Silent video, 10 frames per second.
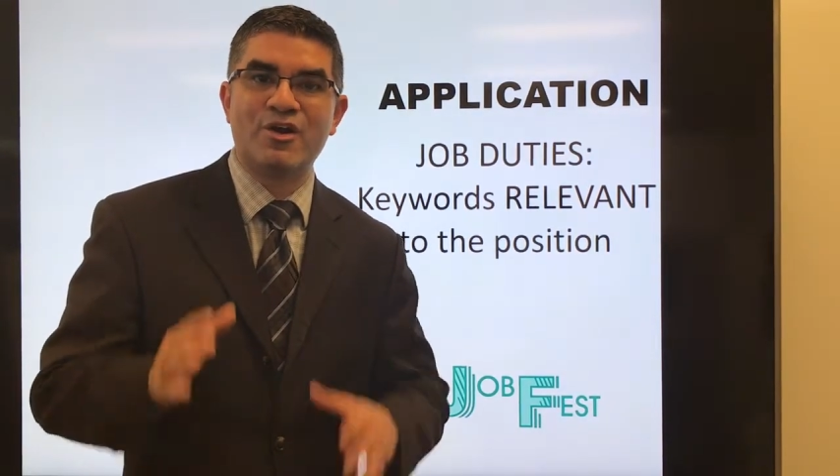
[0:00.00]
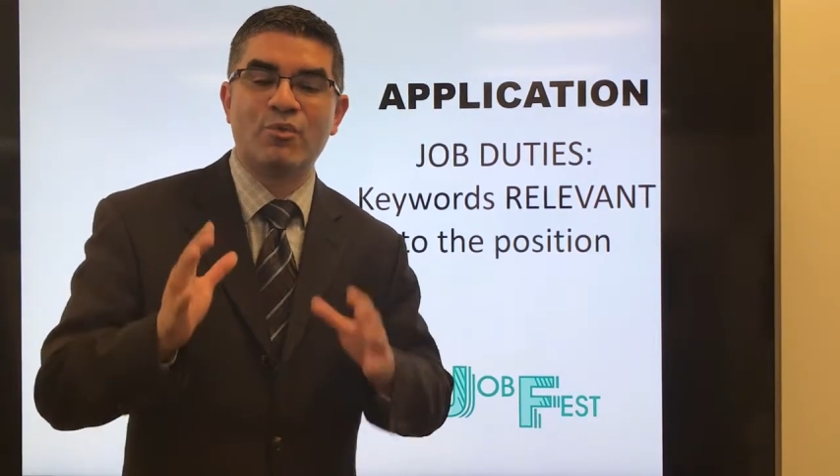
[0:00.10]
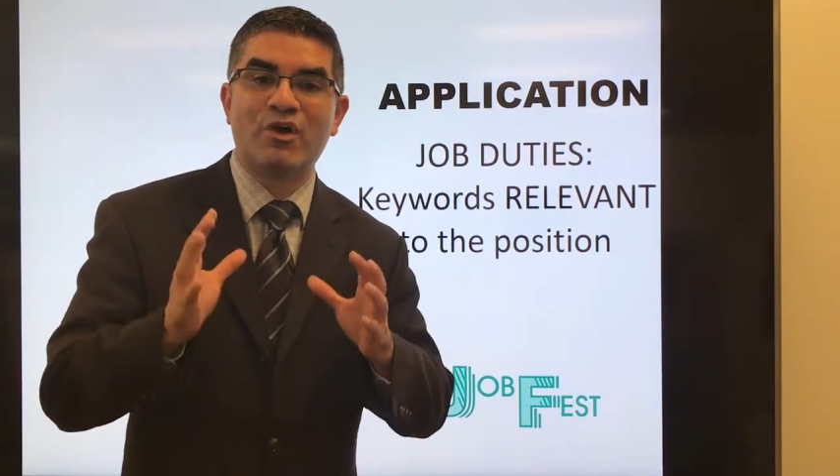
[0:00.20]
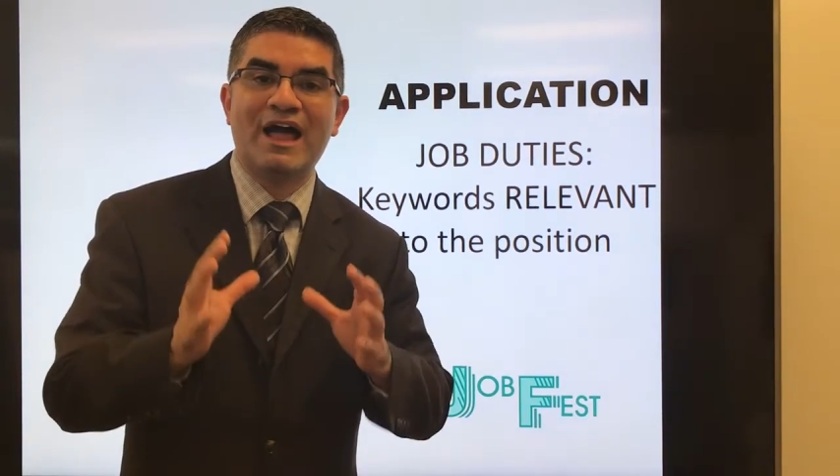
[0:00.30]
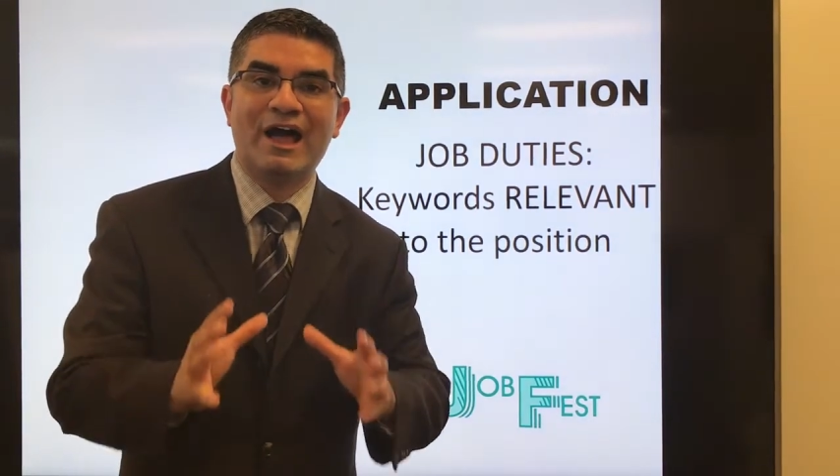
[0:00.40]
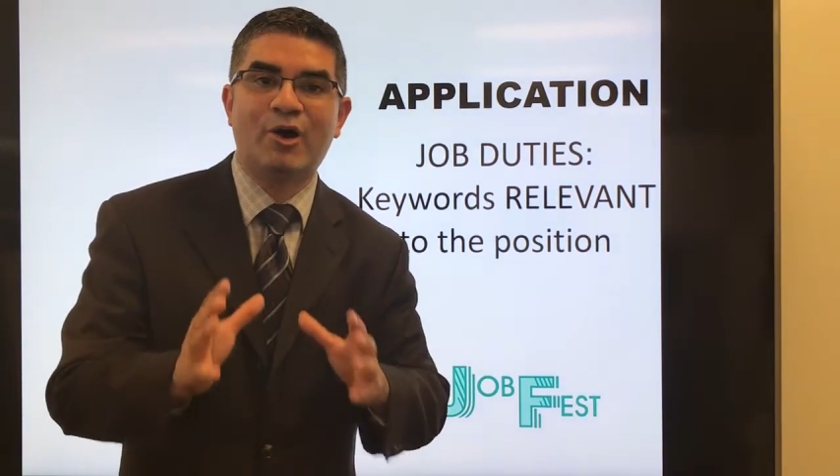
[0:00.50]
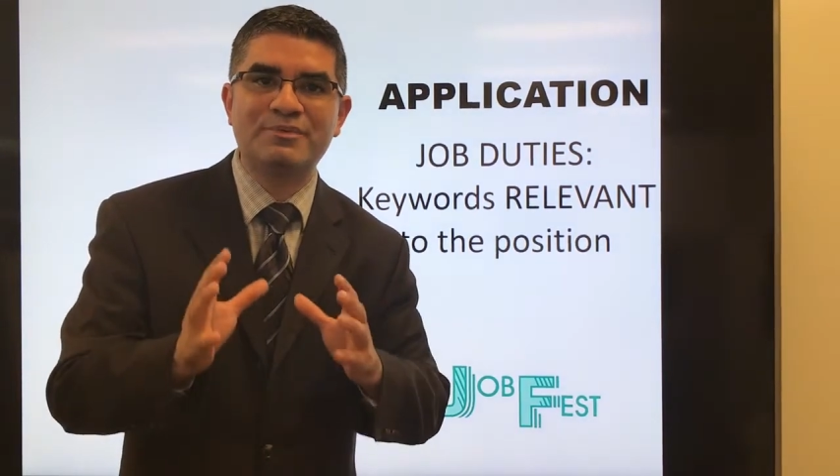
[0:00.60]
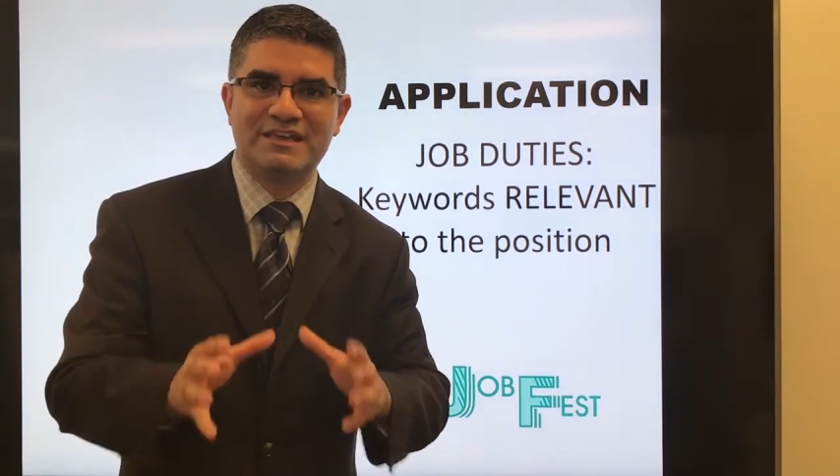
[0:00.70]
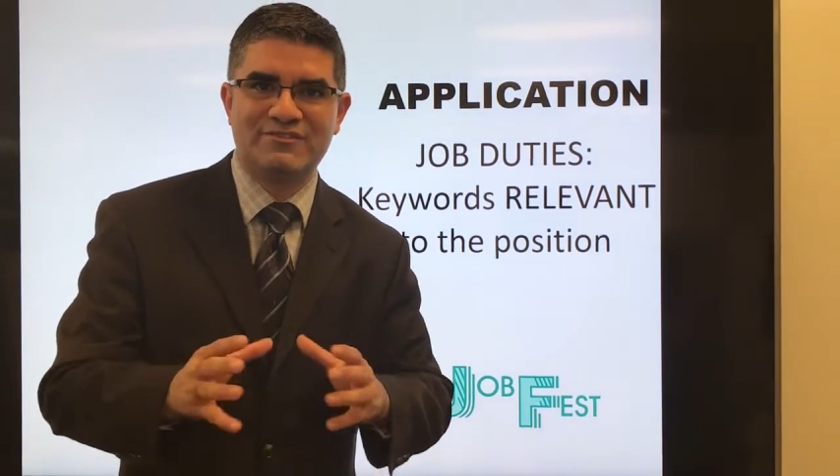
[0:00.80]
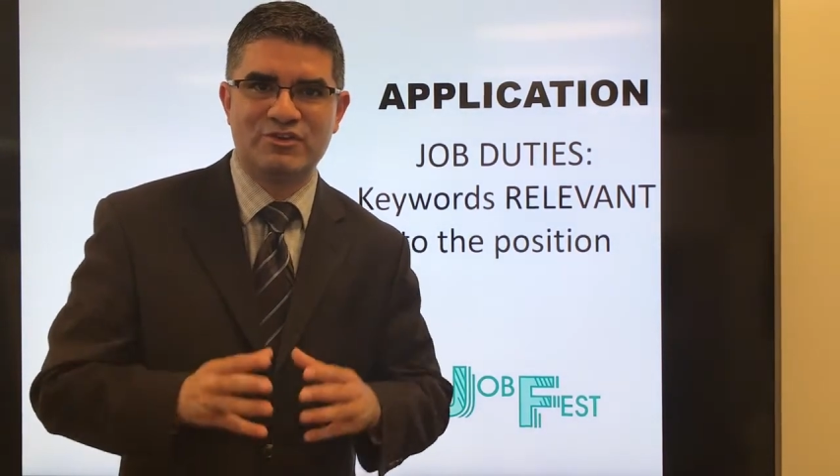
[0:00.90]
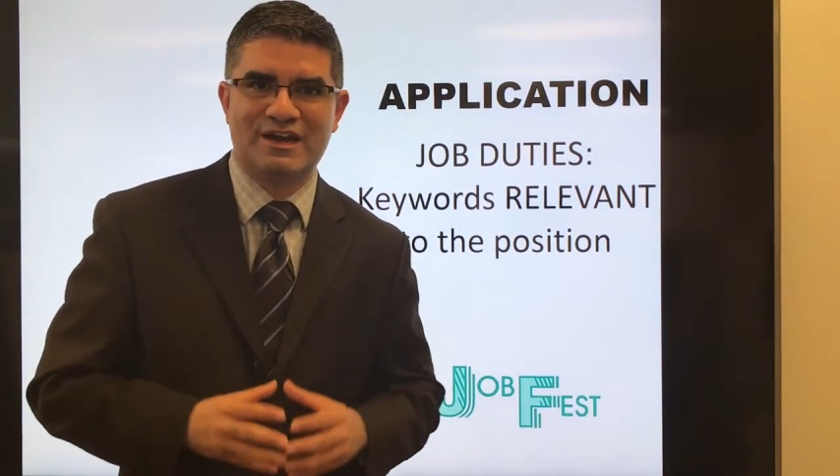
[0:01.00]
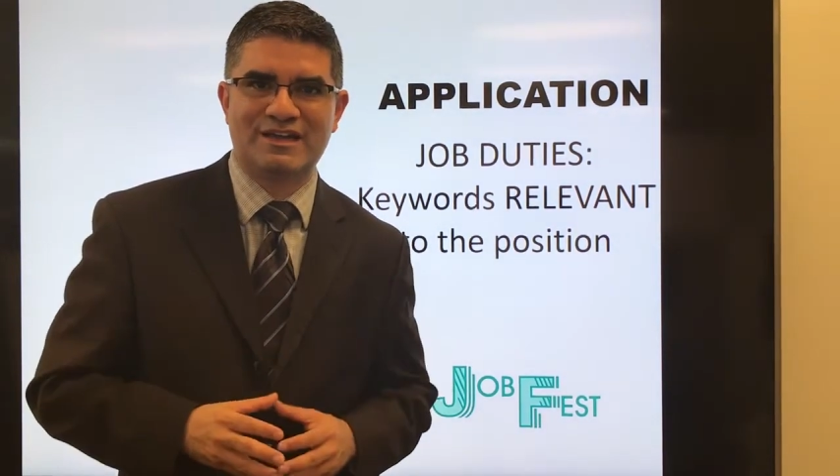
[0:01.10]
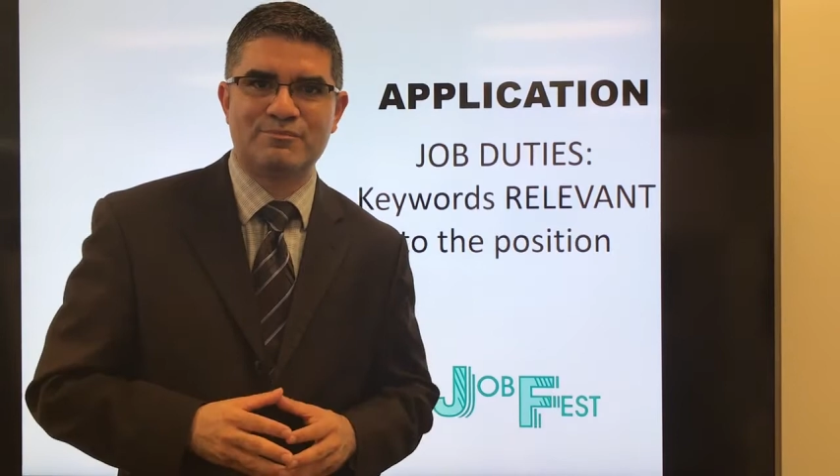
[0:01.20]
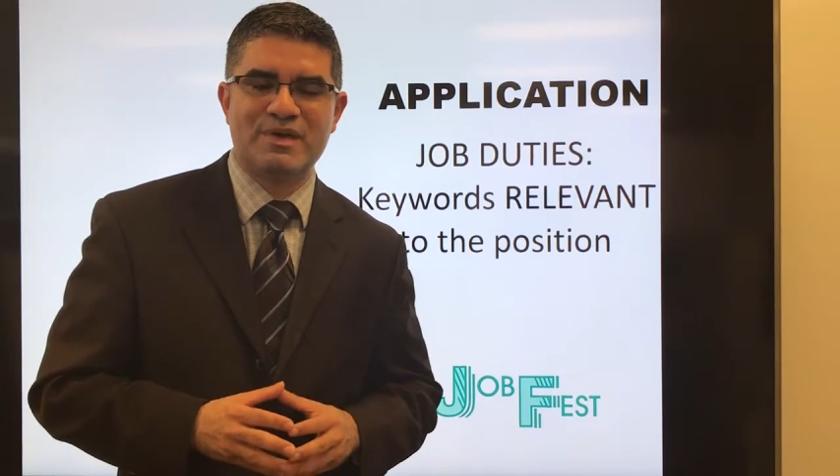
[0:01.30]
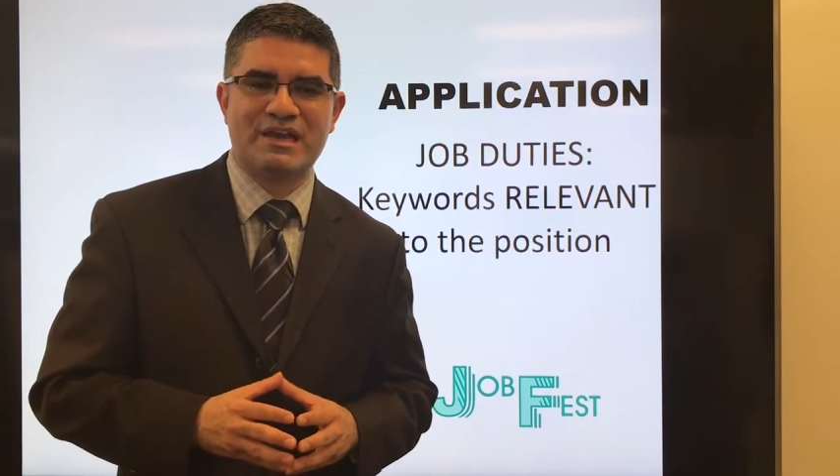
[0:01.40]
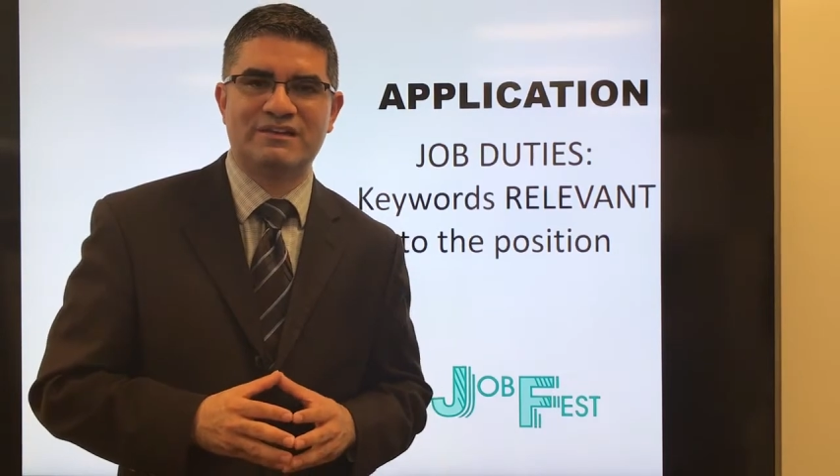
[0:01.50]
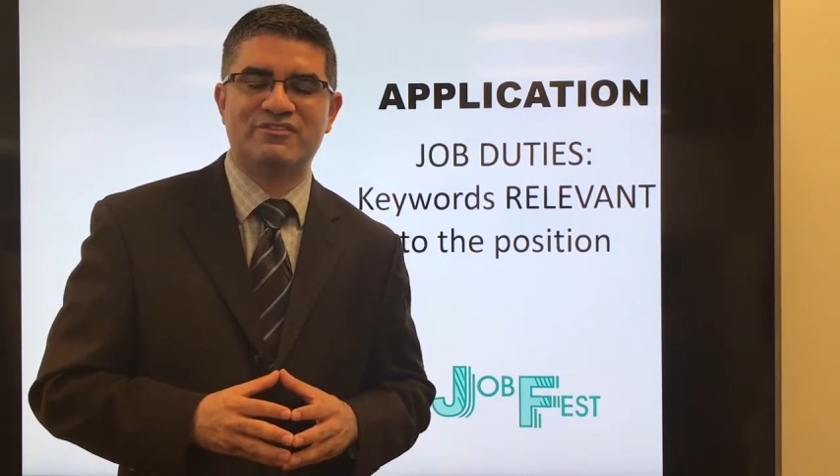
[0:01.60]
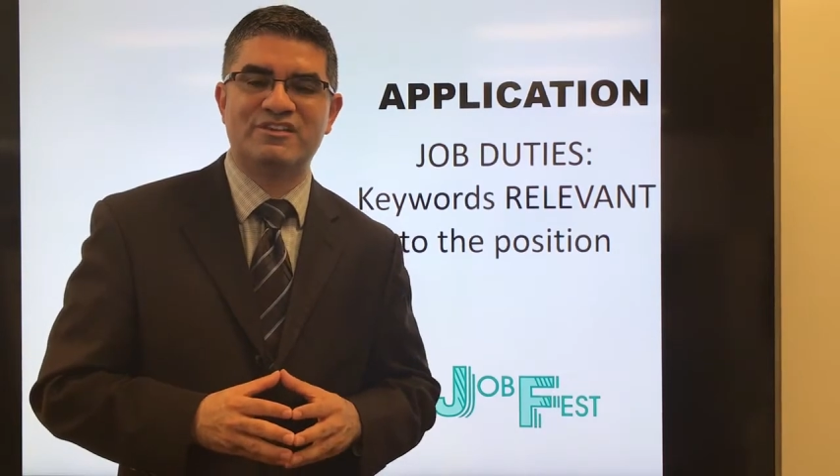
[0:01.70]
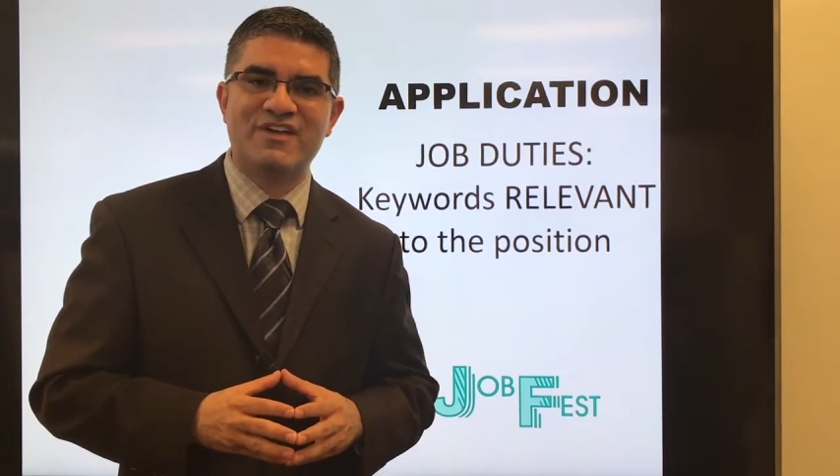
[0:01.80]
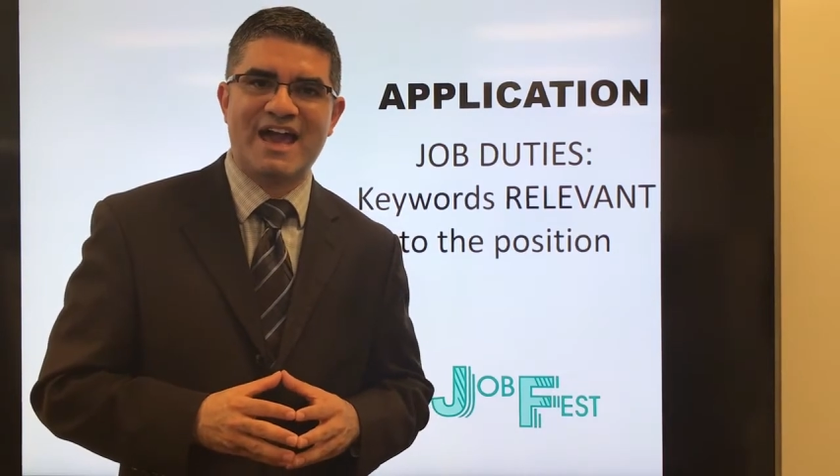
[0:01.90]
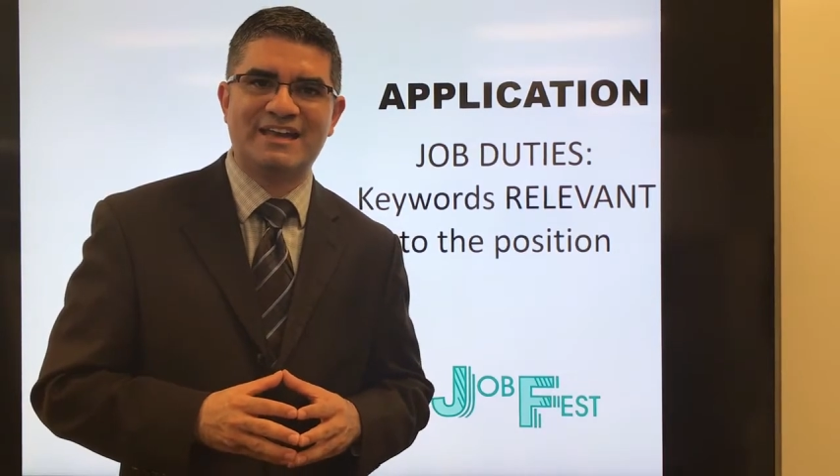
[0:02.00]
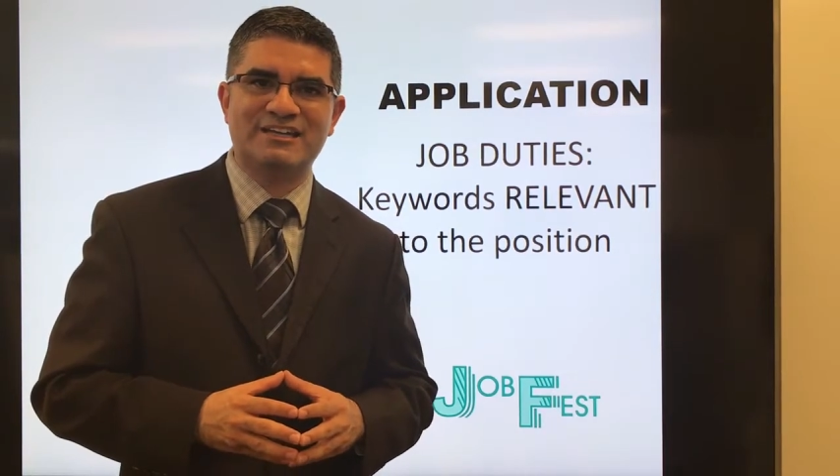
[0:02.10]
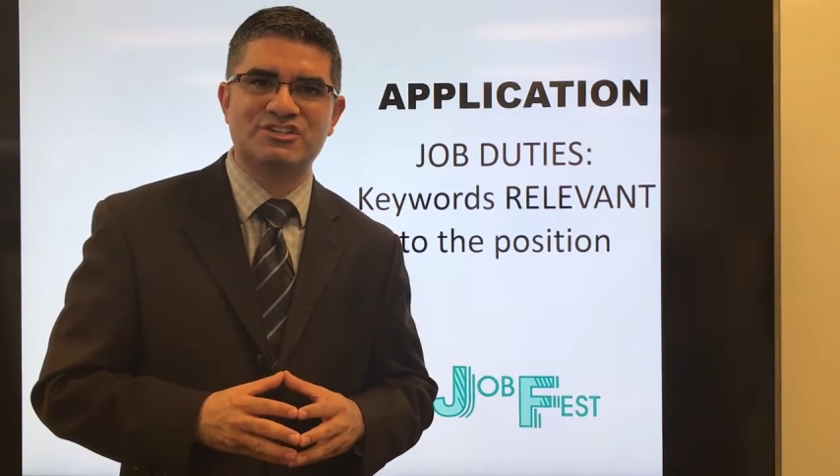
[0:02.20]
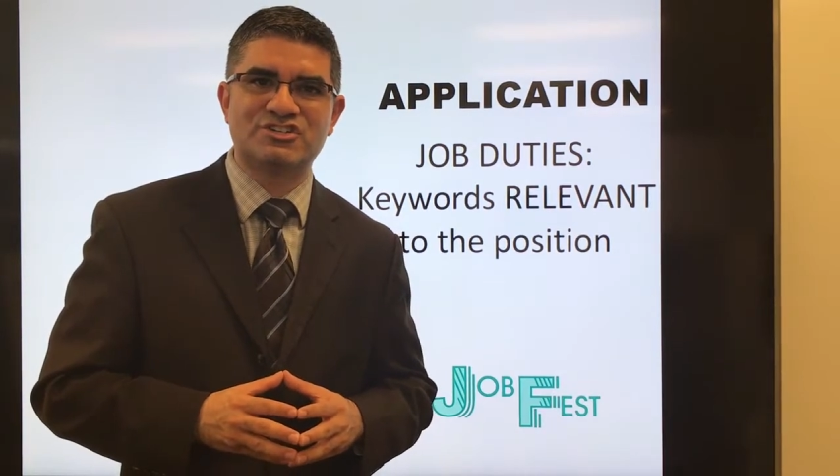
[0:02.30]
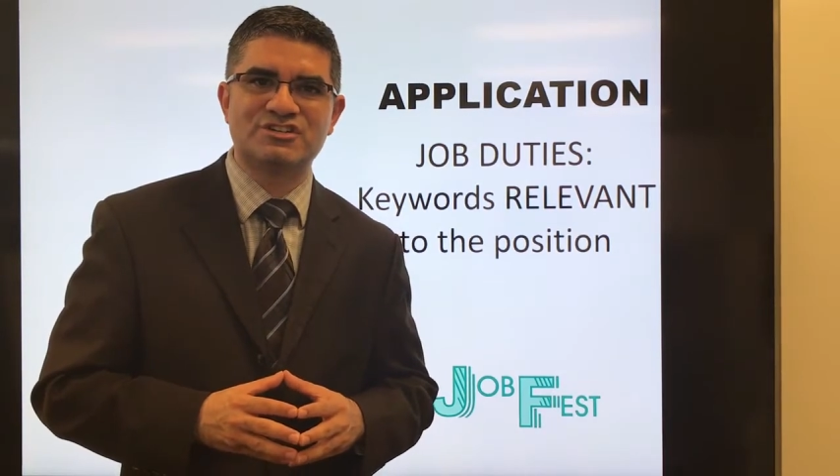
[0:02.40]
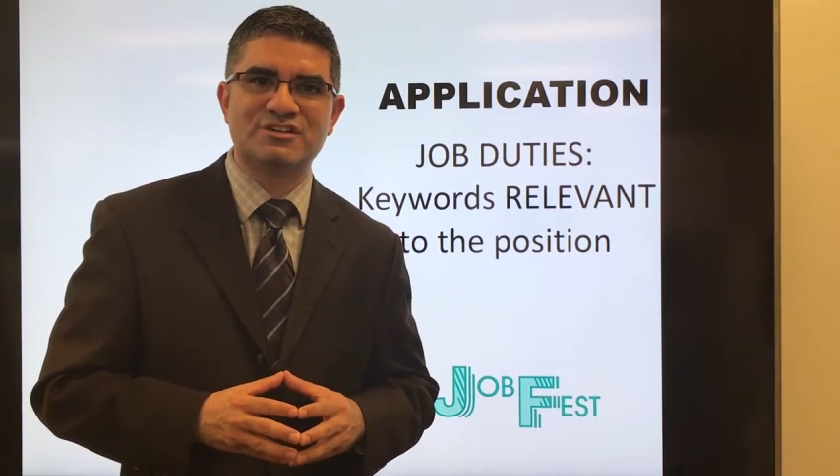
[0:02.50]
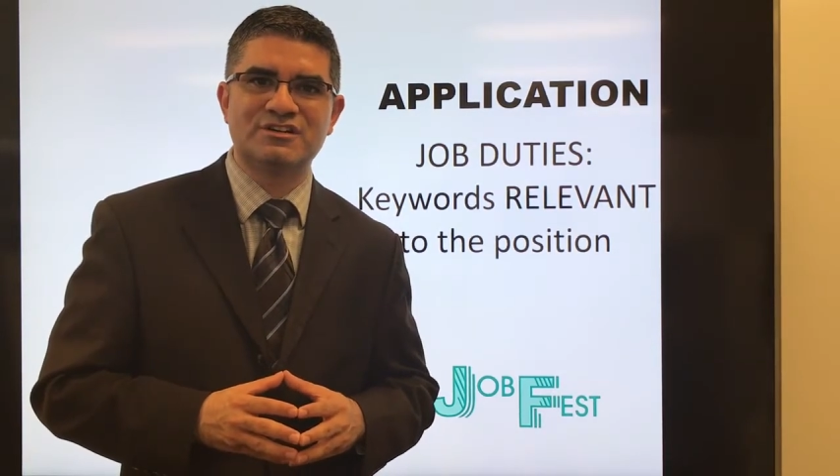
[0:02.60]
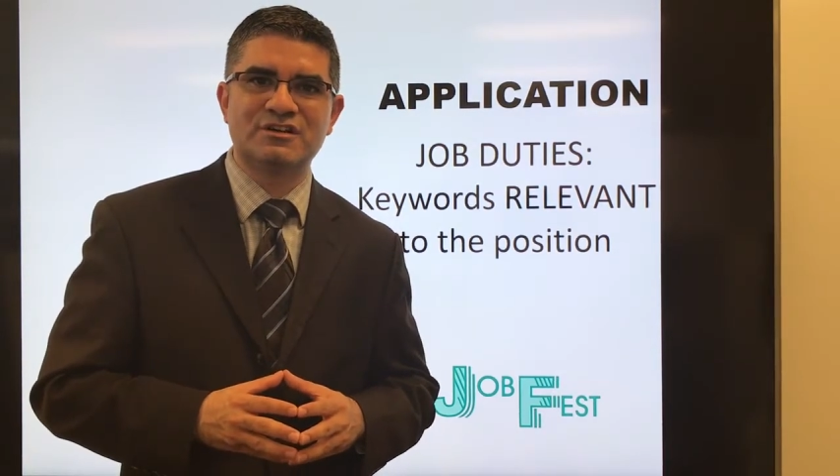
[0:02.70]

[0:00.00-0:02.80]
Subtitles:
will help give you a competitive advantage.